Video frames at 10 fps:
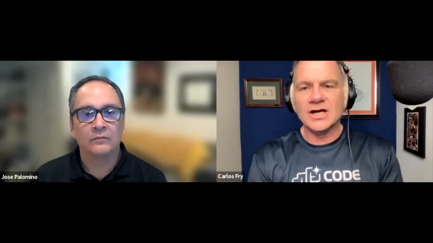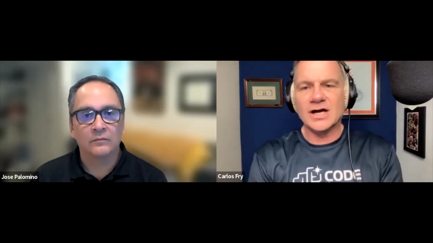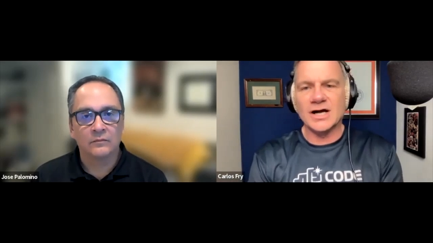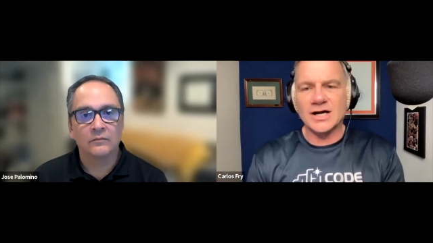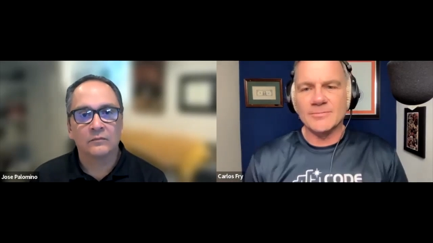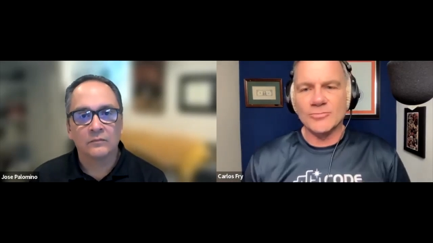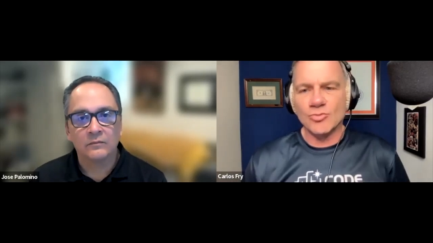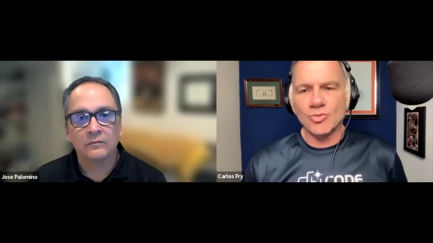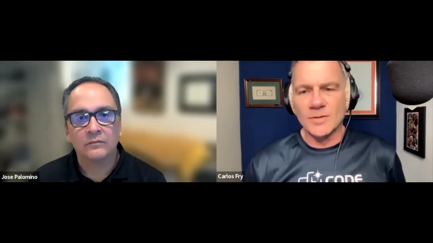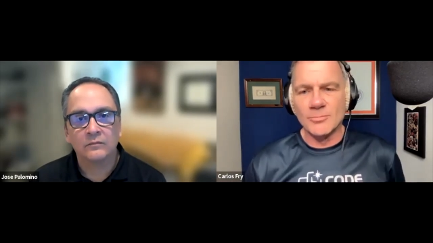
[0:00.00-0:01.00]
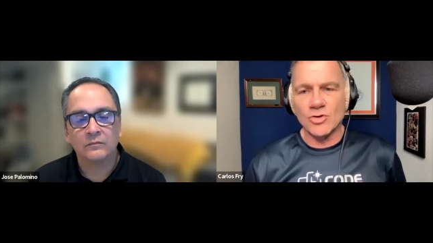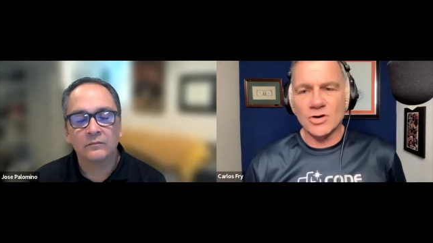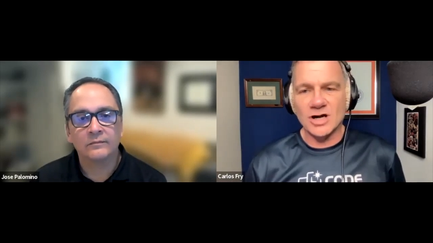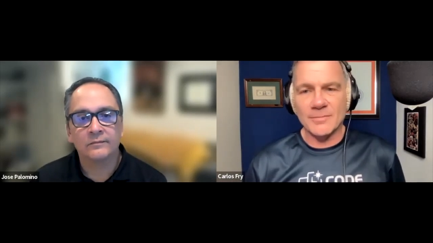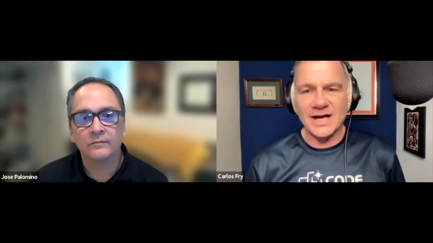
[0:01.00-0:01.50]
Speaker 1: We're more
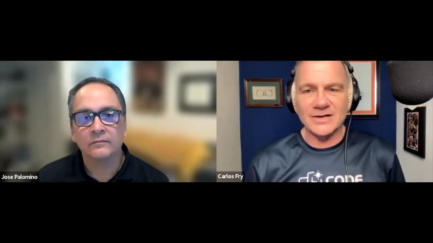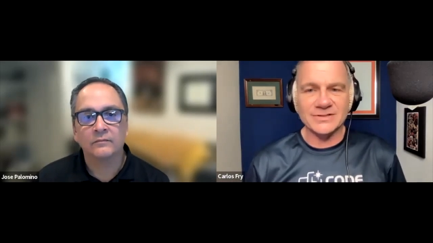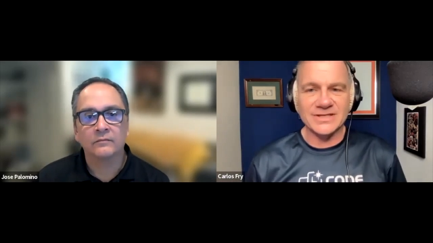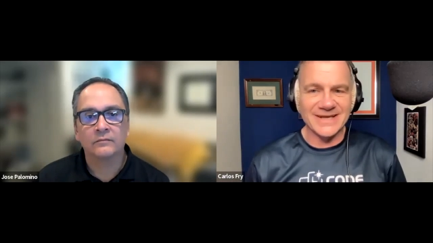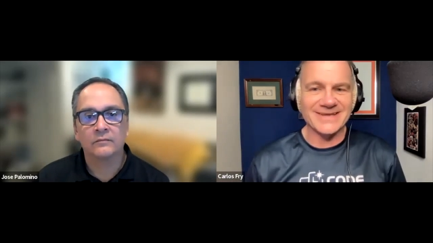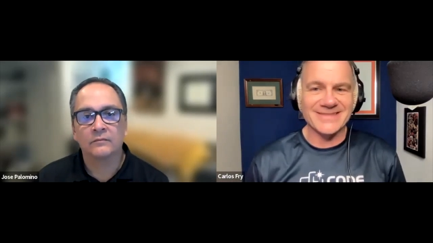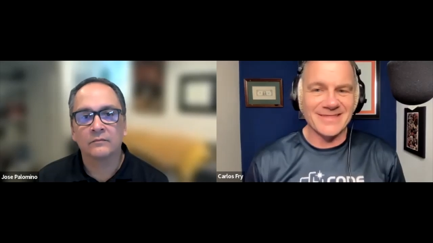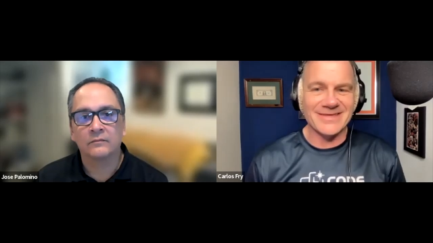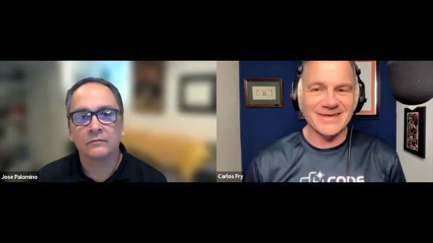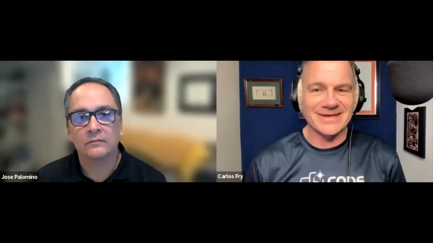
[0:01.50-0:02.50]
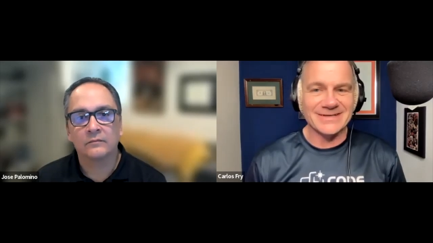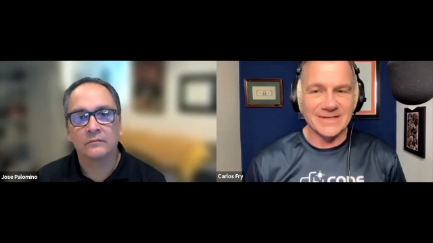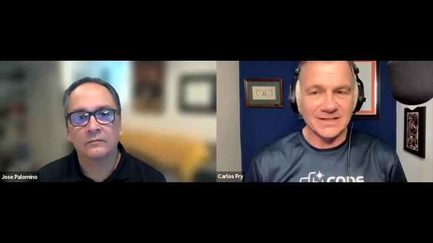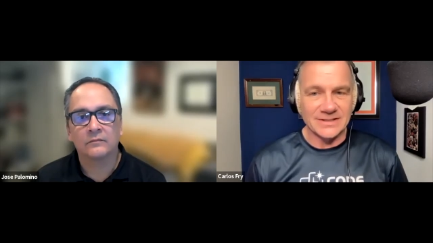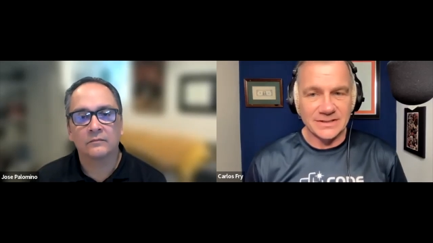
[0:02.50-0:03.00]
about getting the thing
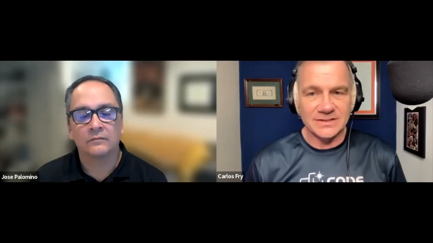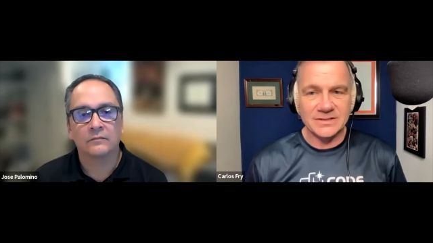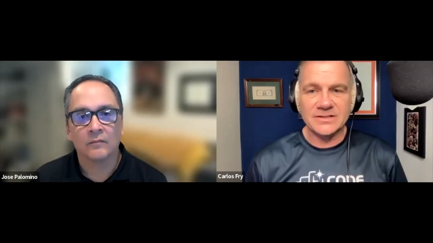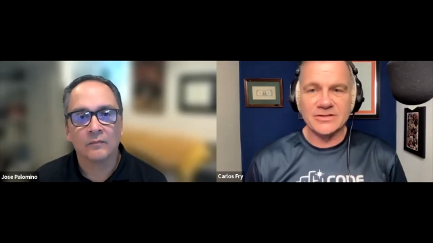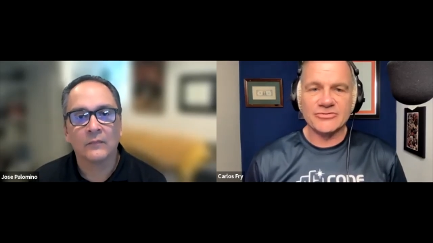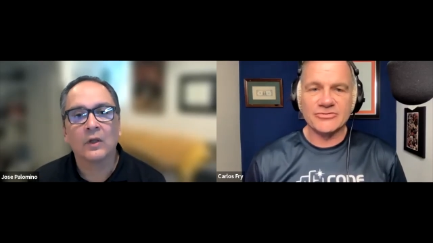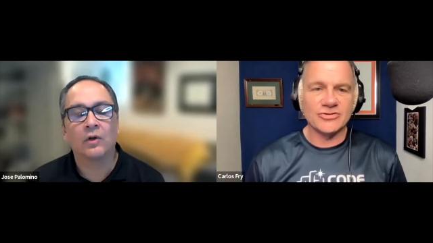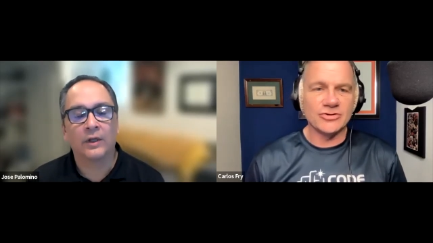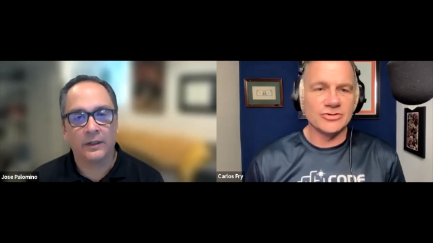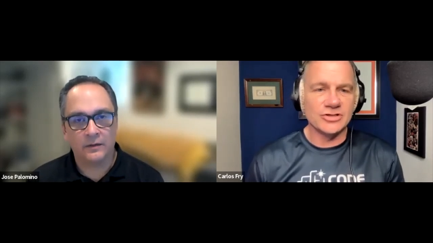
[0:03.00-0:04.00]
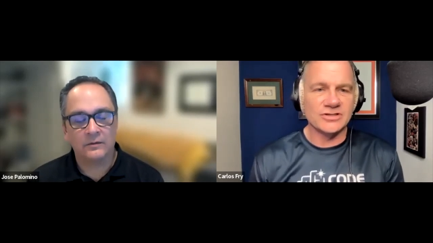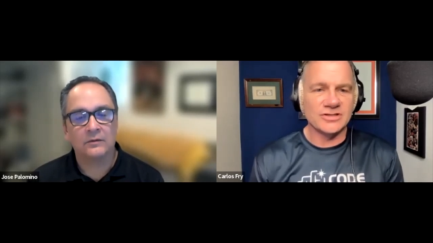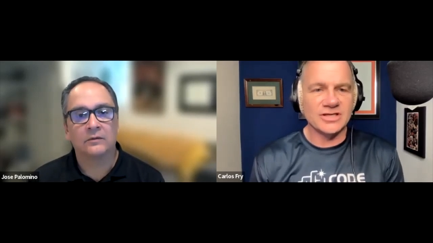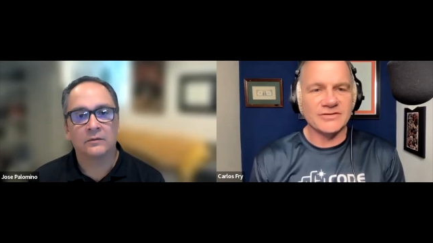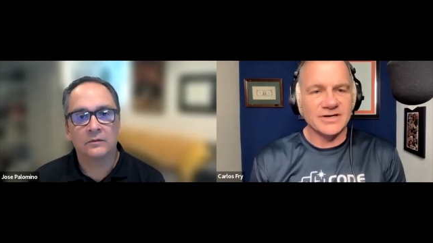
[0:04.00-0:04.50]
done. So you can
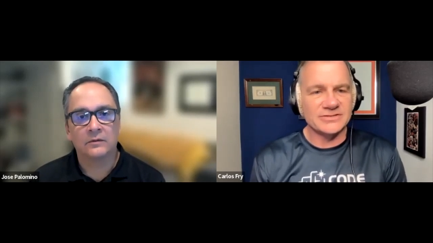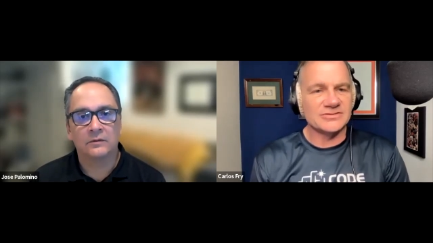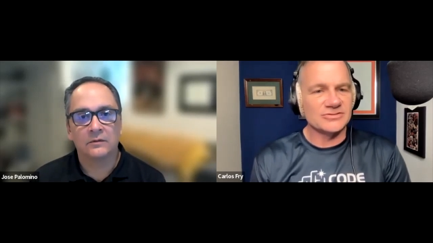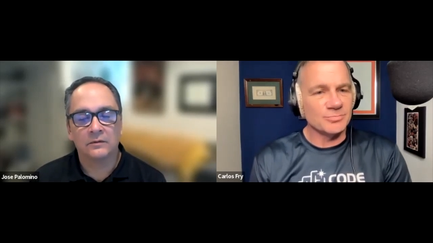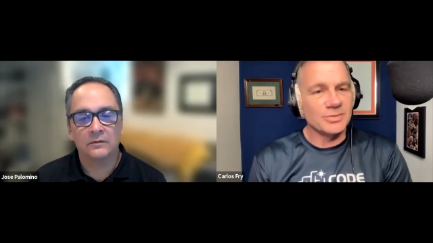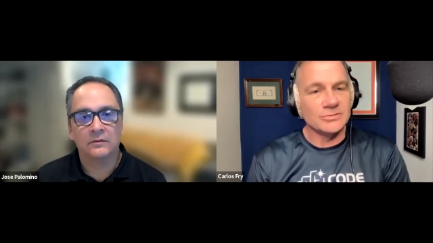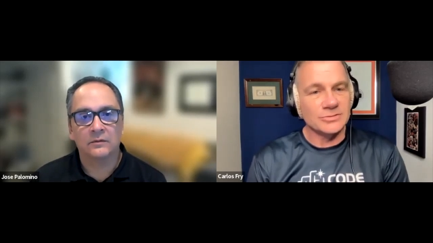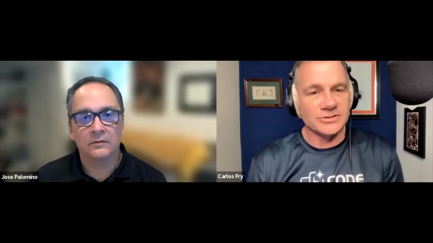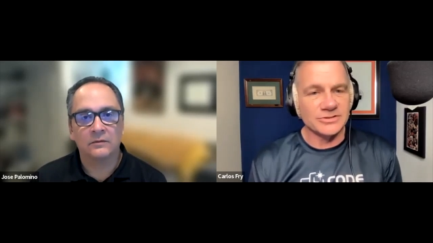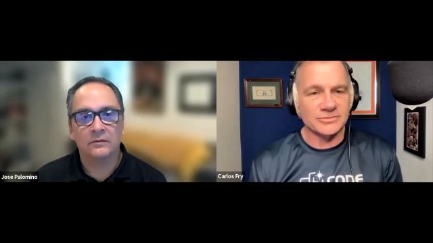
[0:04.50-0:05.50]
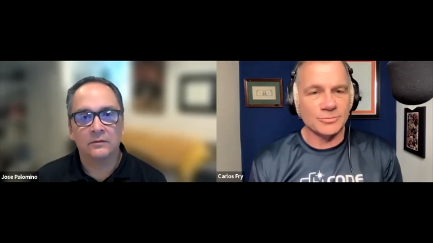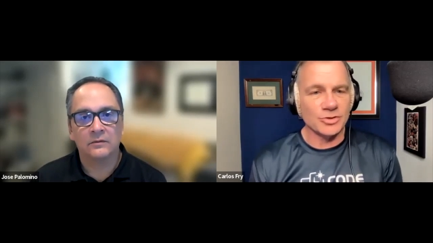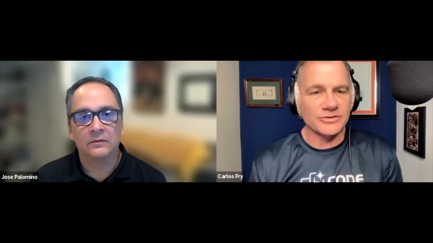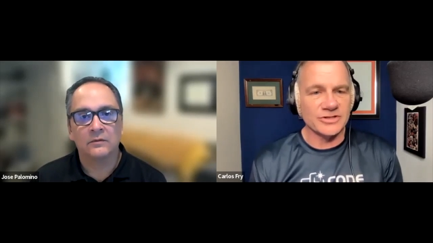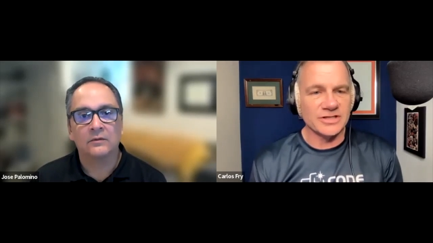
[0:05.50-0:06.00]
think of us as builders more
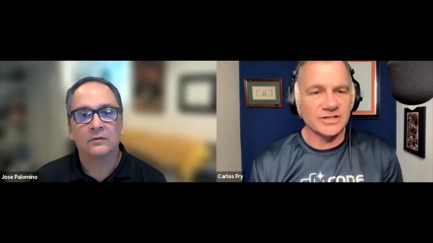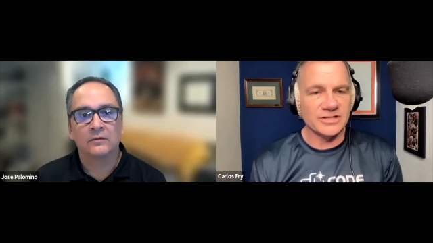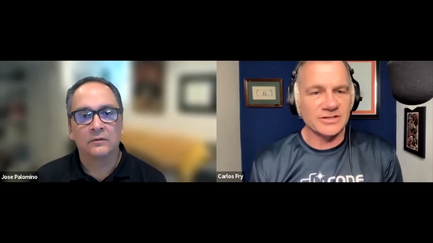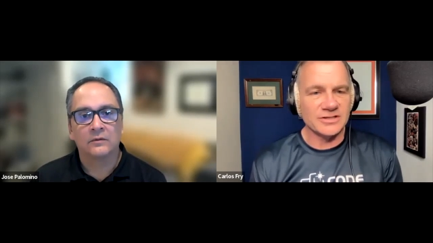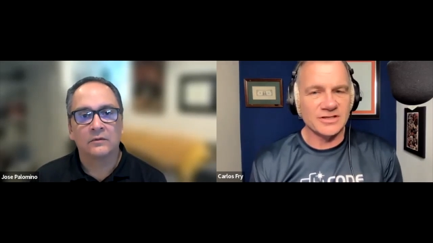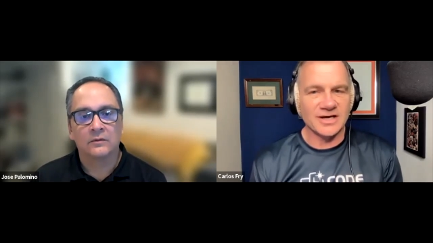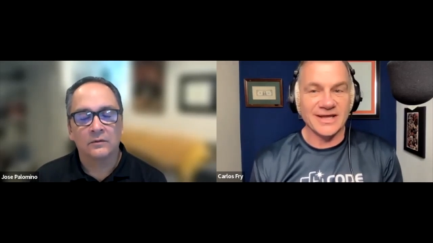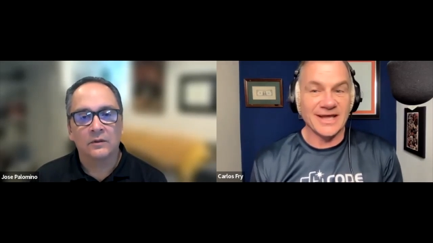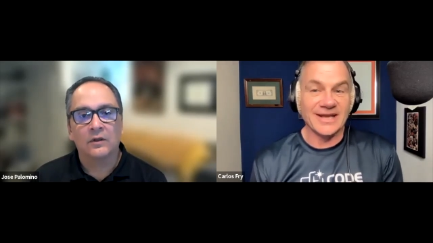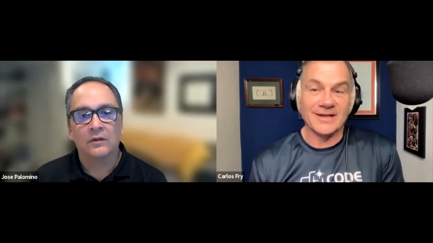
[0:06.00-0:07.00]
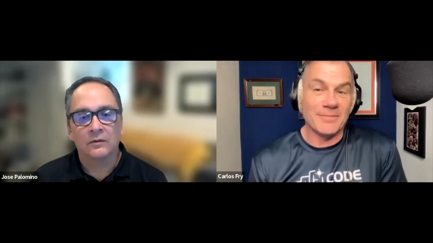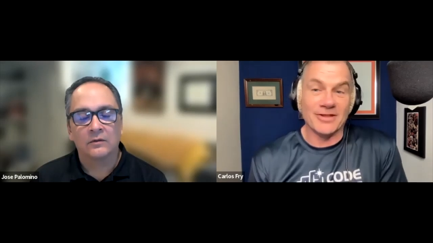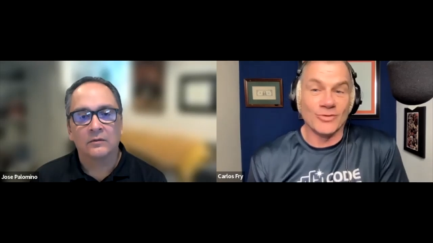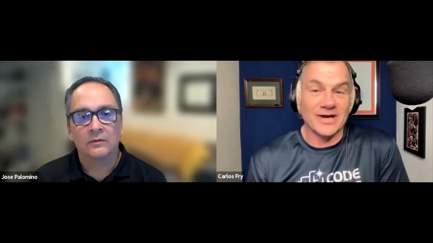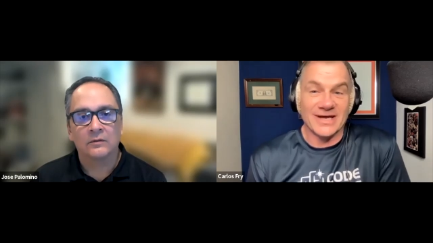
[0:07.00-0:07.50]
than anything. And by the
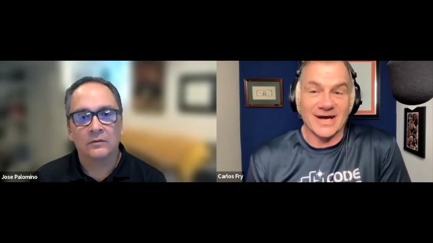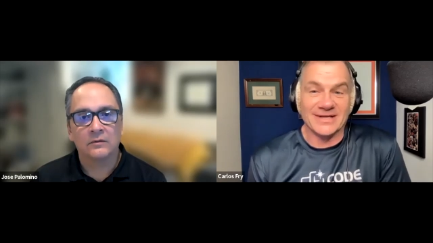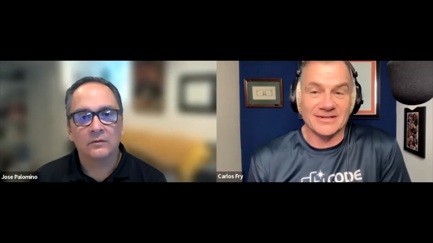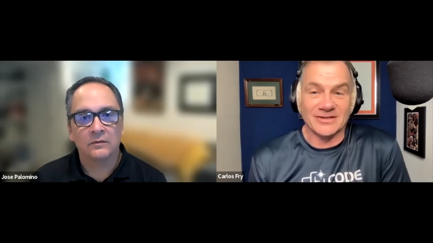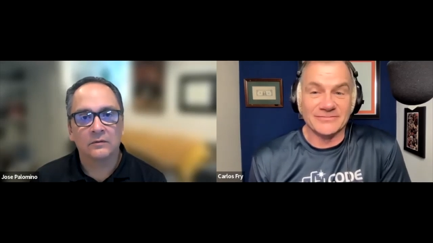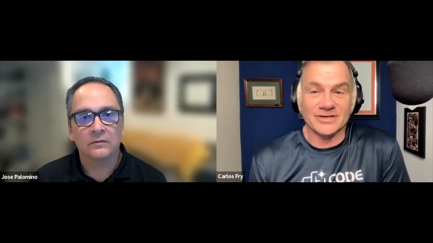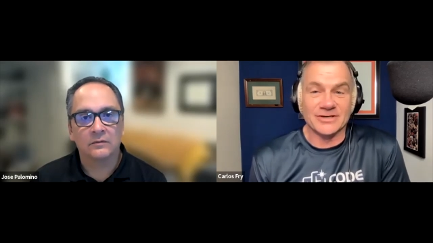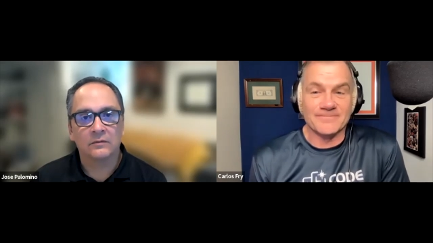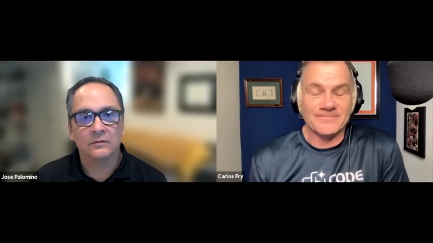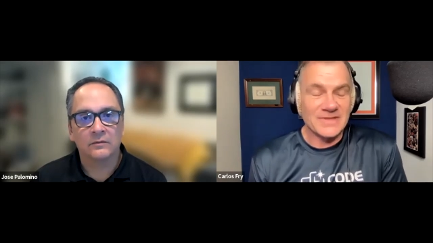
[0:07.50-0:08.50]
way, I love your